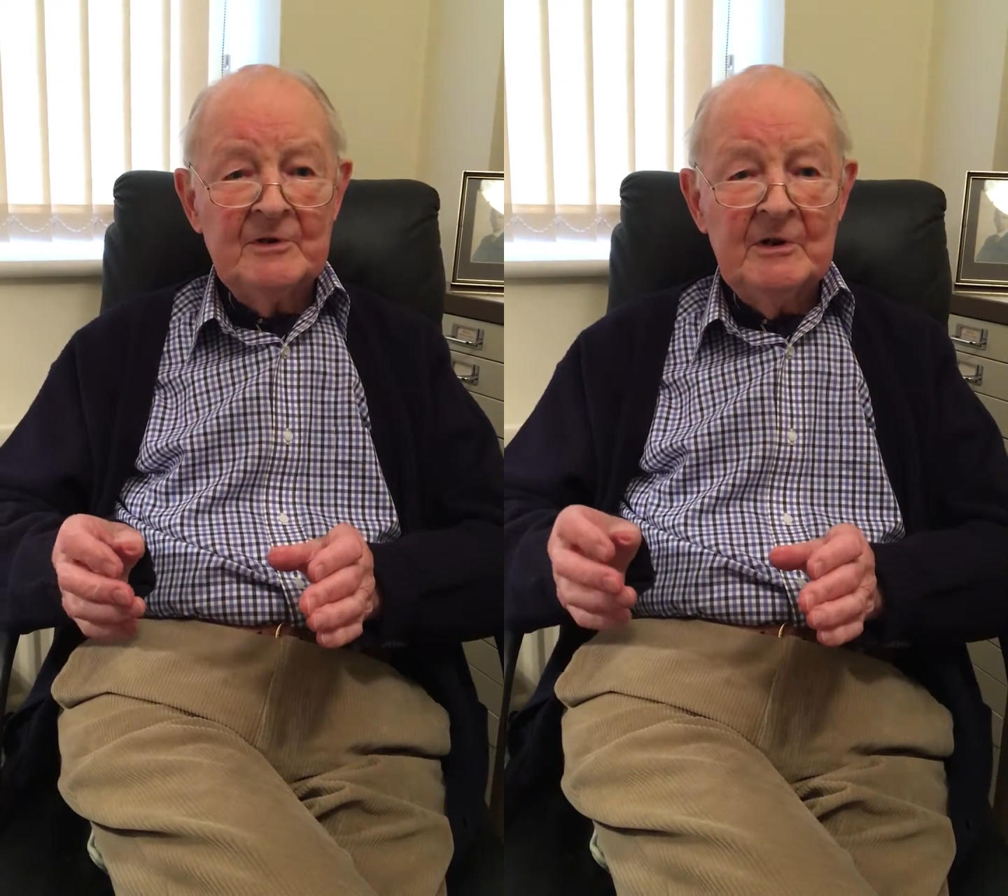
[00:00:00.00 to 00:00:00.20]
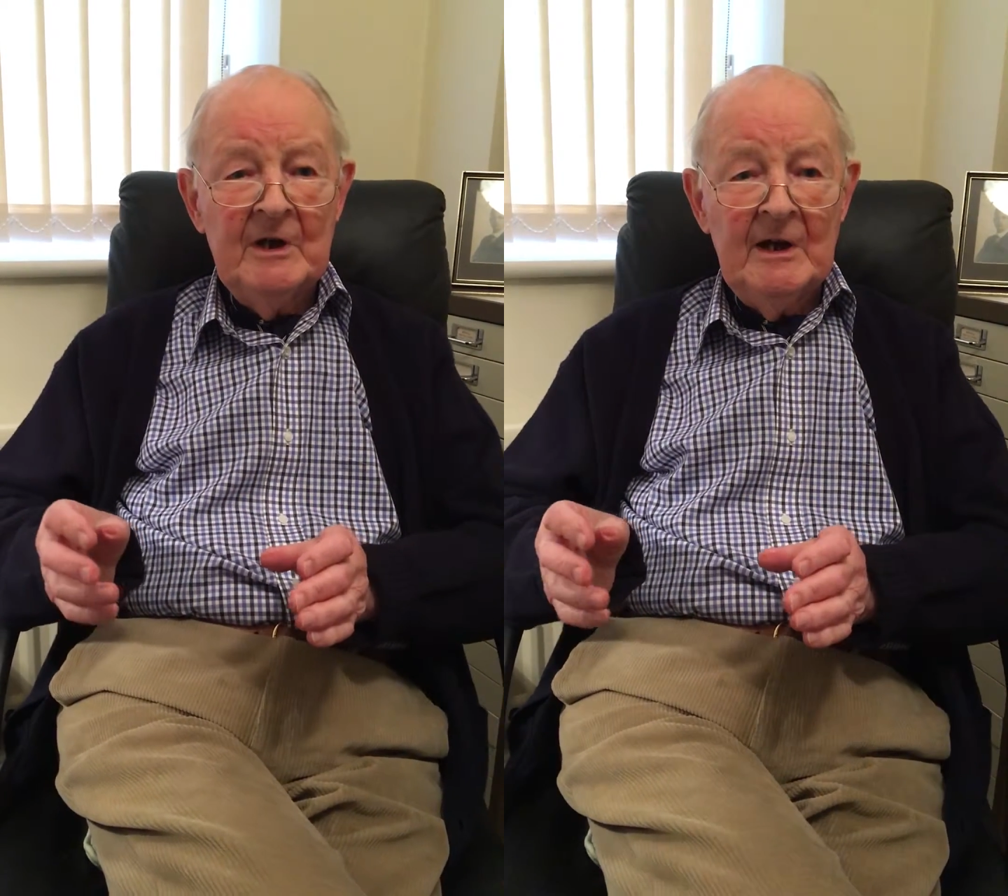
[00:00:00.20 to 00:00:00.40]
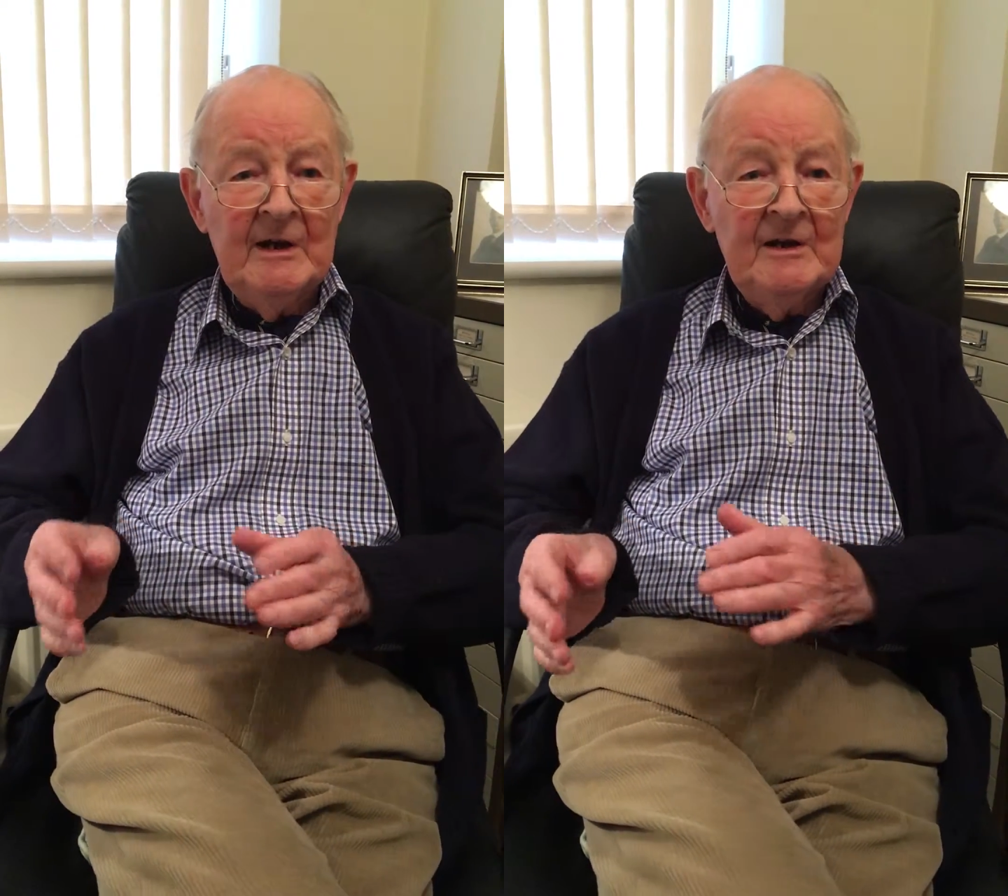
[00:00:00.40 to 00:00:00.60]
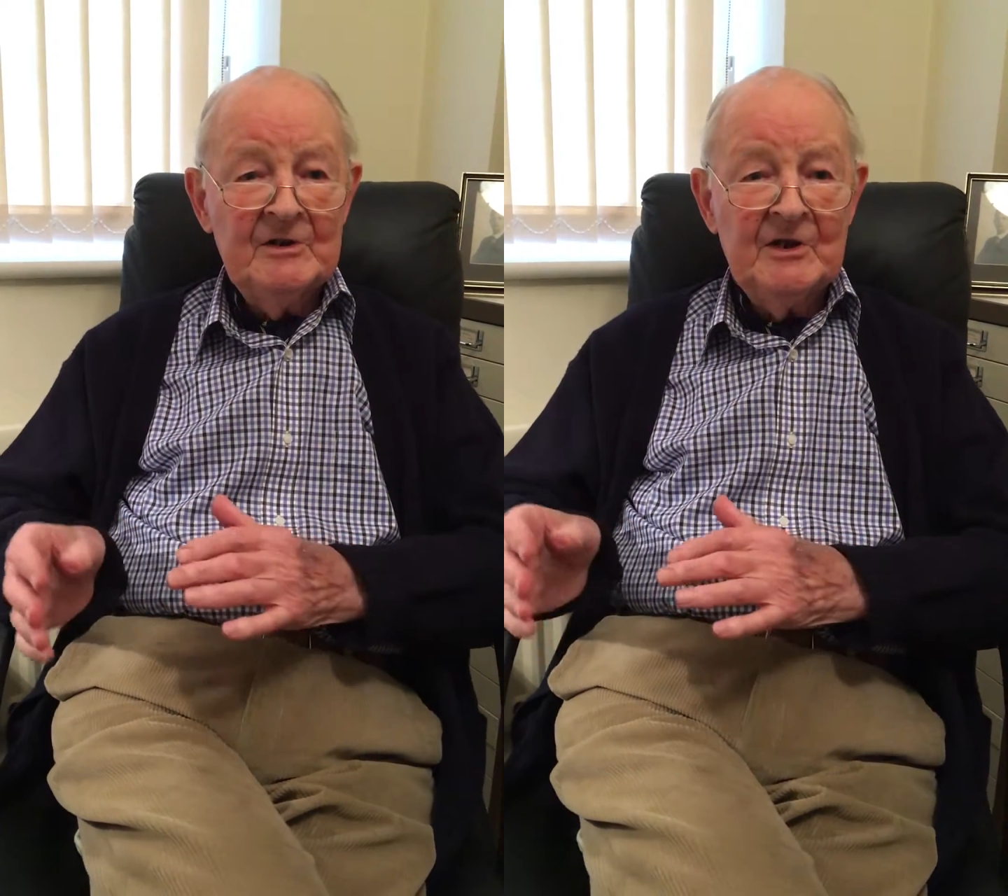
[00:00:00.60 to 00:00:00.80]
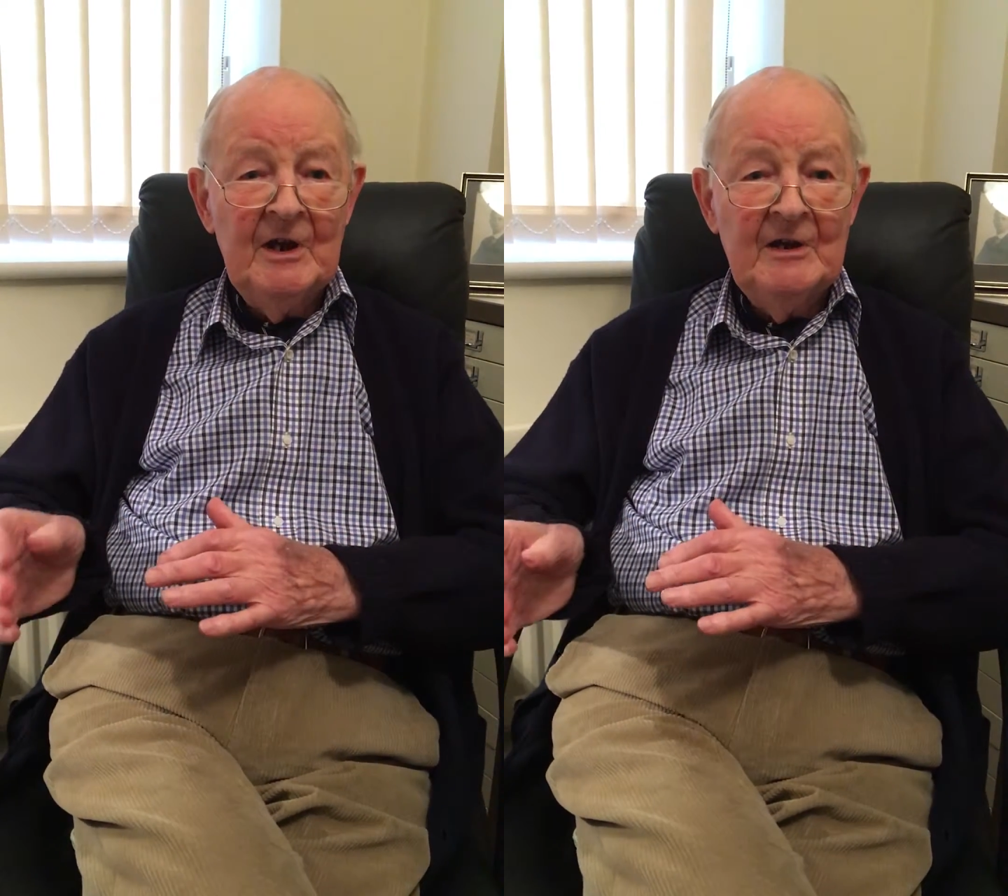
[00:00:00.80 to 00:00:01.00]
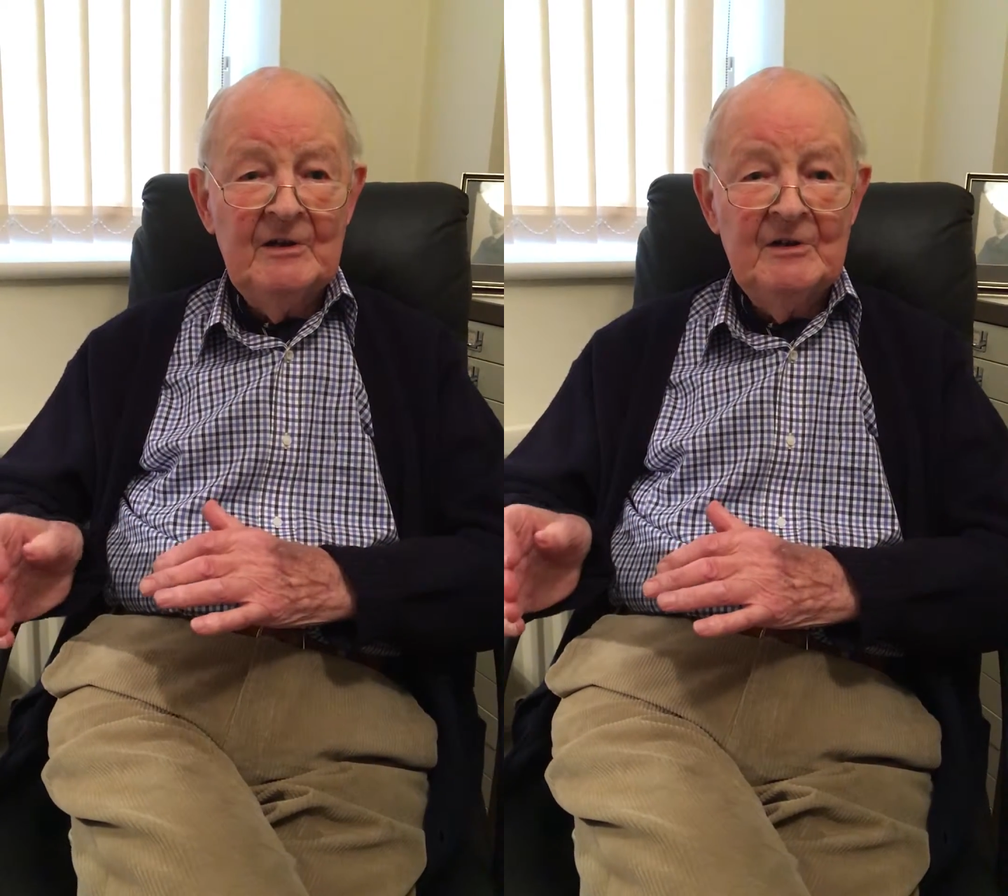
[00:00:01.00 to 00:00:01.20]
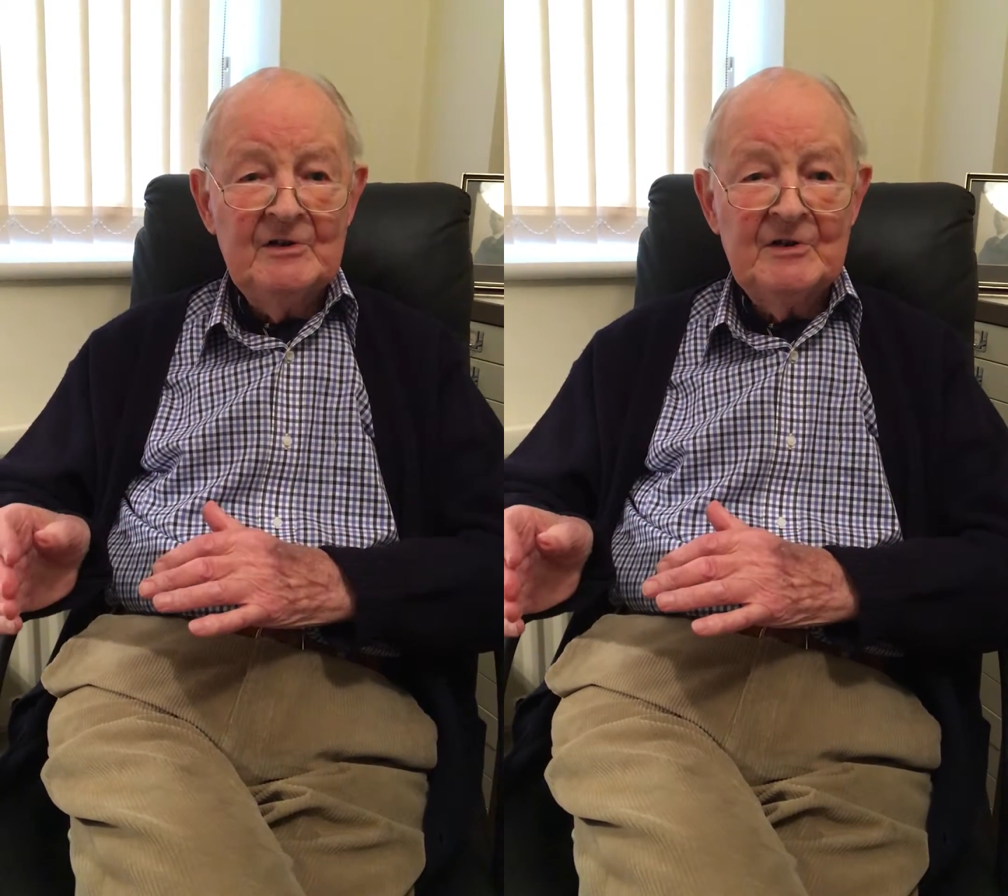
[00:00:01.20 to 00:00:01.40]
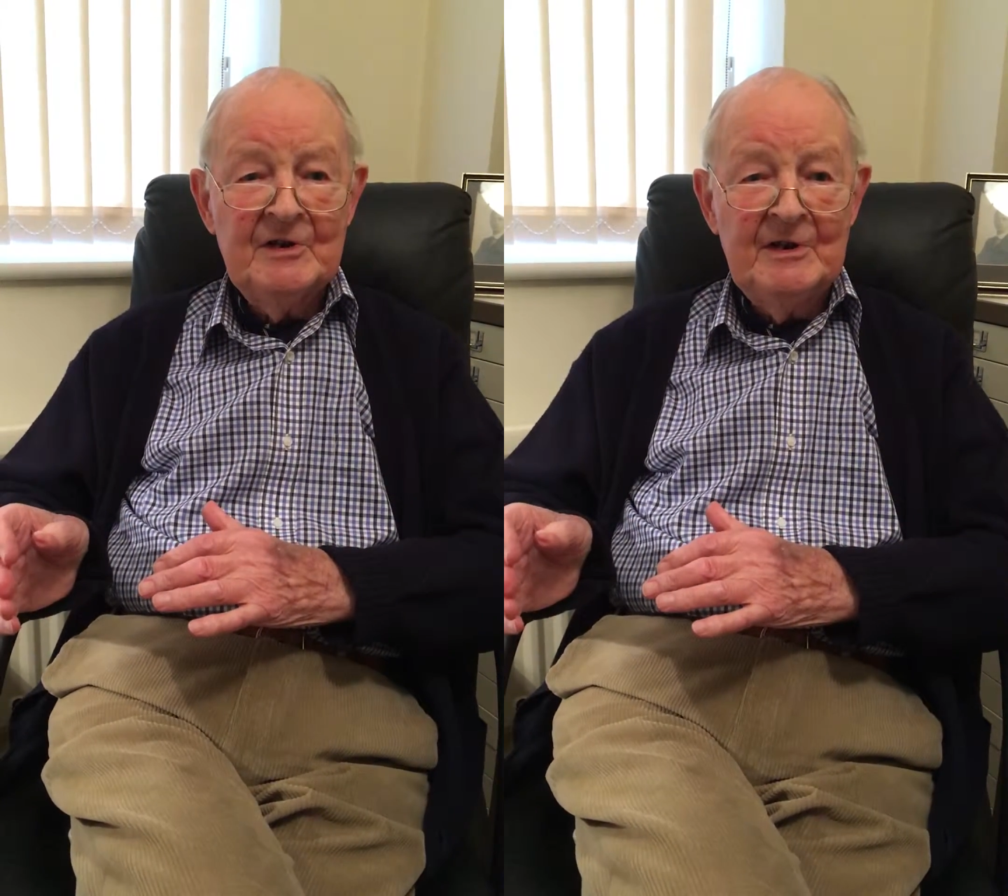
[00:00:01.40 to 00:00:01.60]
the
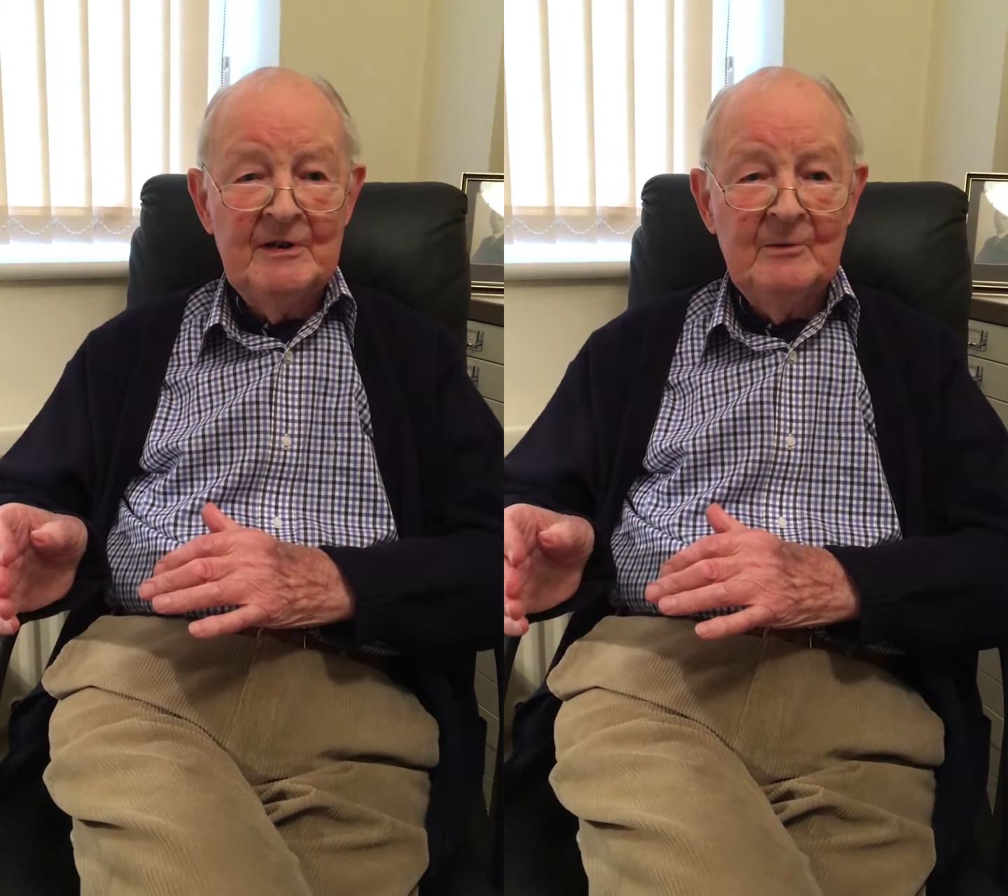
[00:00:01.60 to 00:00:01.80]
ISKDC,